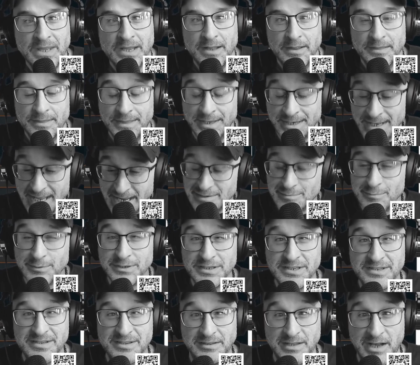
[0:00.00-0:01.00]
The next
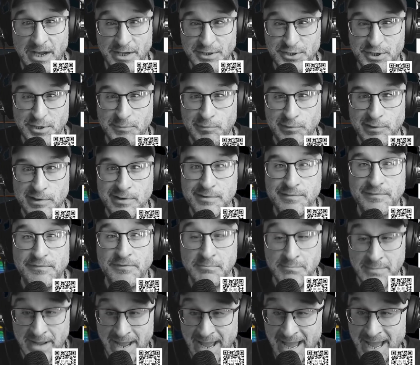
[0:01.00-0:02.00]
one is Logic Pro
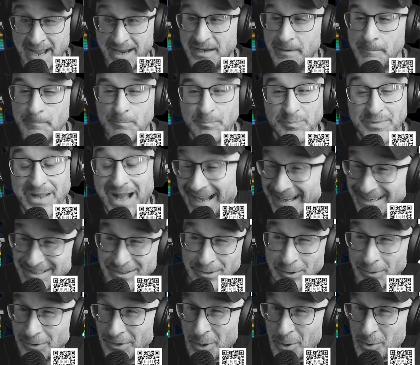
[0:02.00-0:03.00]
for Mac. I
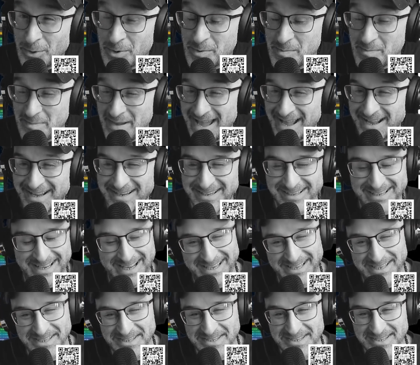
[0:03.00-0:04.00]
don't own a Mac.
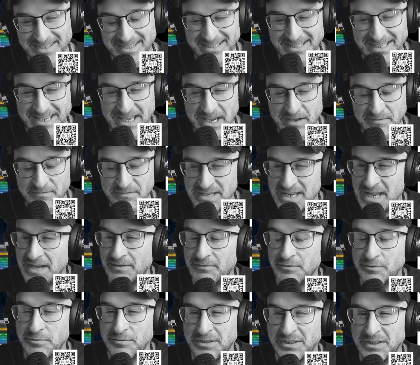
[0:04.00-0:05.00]
I honestly have
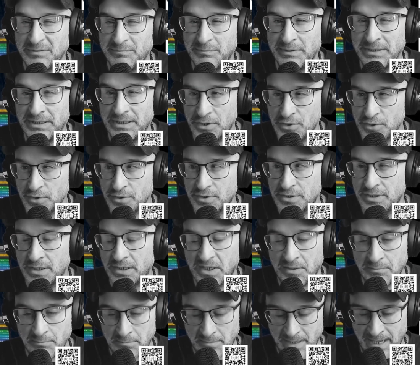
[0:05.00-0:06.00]
never really been interested
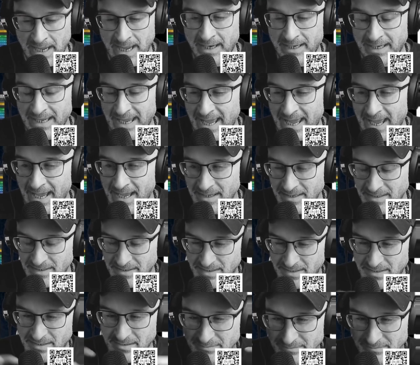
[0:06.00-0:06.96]
in Mac as